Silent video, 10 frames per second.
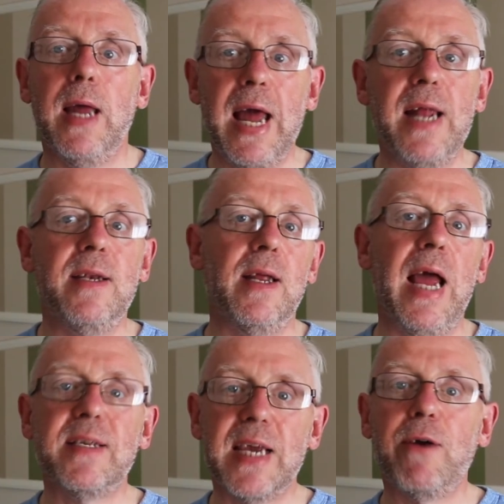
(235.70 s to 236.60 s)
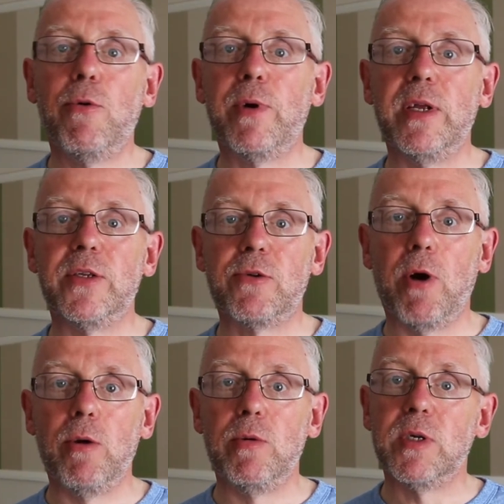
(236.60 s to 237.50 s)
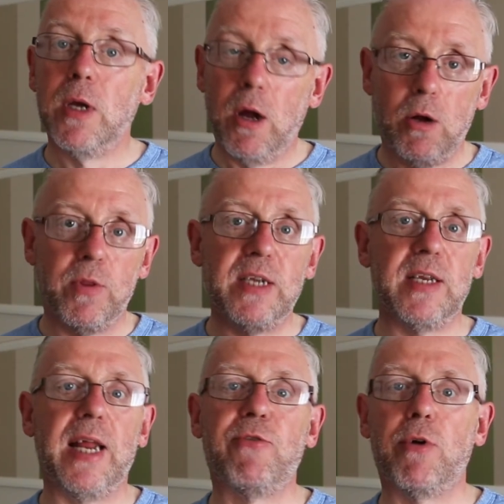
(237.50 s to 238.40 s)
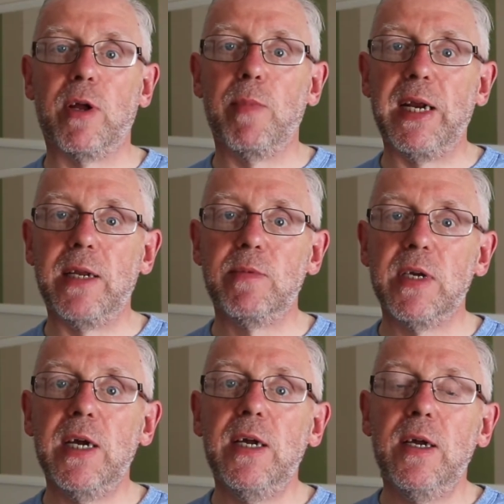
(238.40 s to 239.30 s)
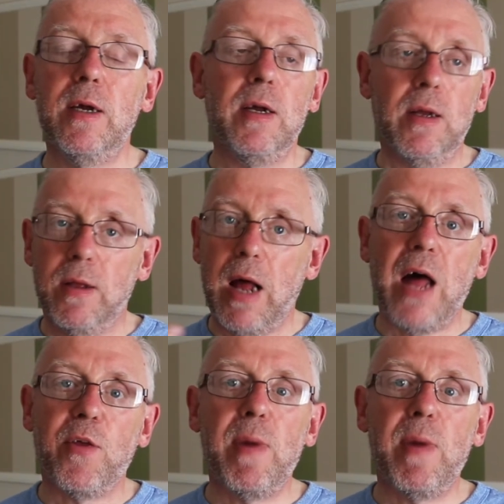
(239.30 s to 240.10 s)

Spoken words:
And as our audience grows on these electronic mediums, other